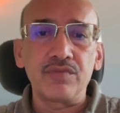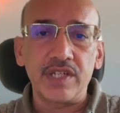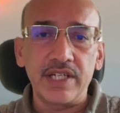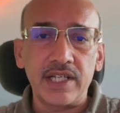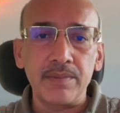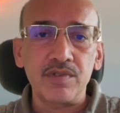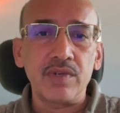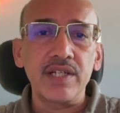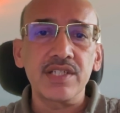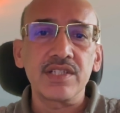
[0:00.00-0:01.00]
three types.
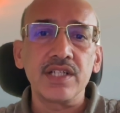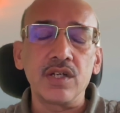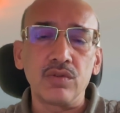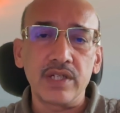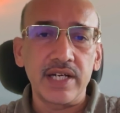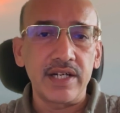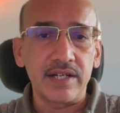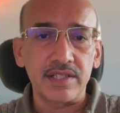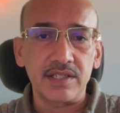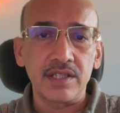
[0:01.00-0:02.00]
One is the downgrade
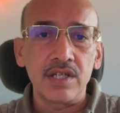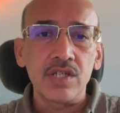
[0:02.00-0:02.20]
risk.